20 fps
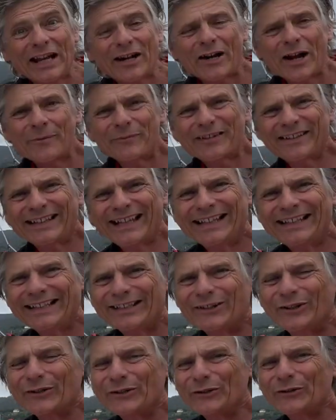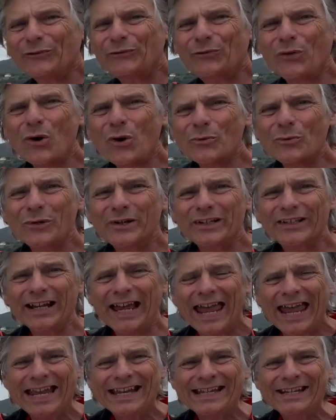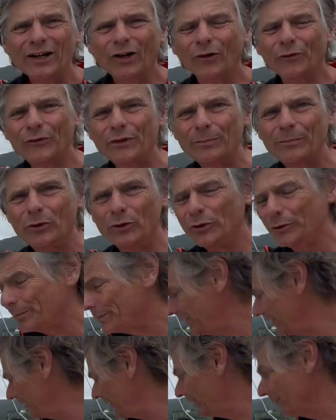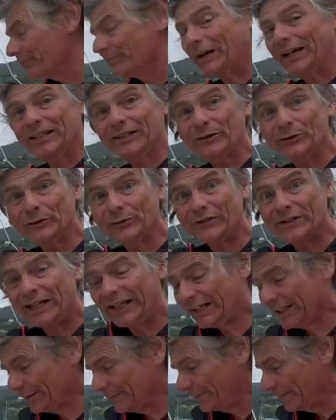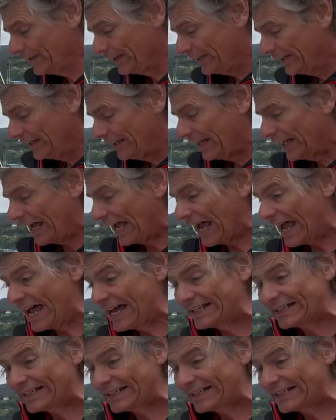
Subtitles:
I'm standing on the forward end of the boom by the gooseneck, and